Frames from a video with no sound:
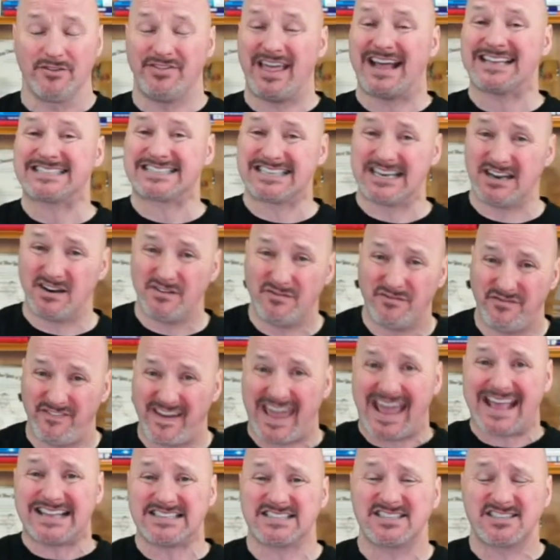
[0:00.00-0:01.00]
That's an
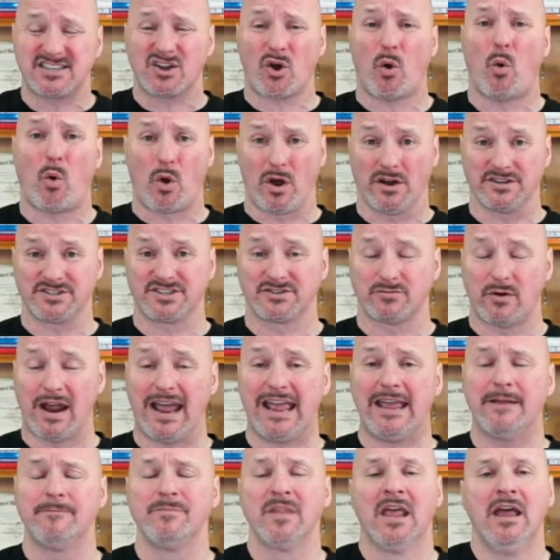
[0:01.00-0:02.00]
advanced course,
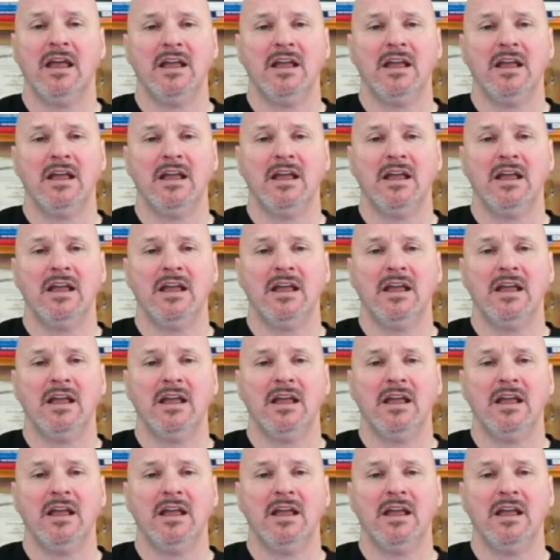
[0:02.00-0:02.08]
right?